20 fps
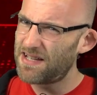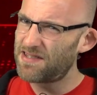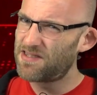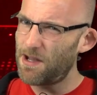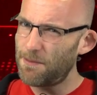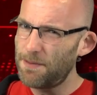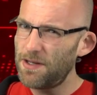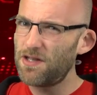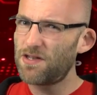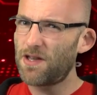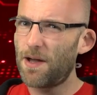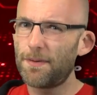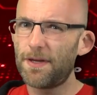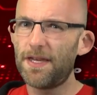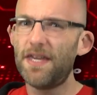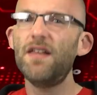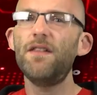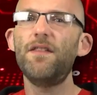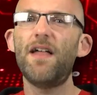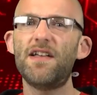a
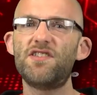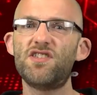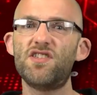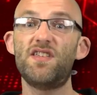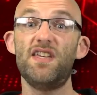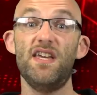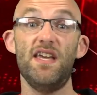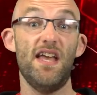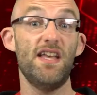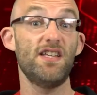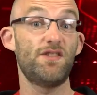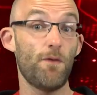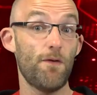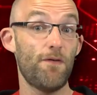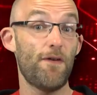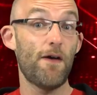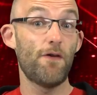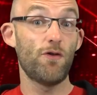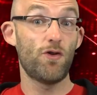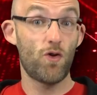WWE legend, he is
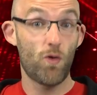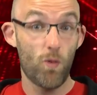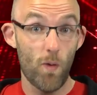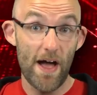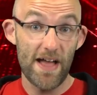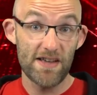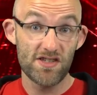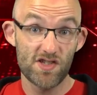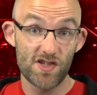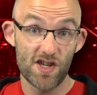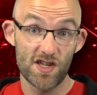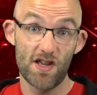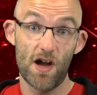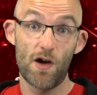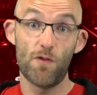without question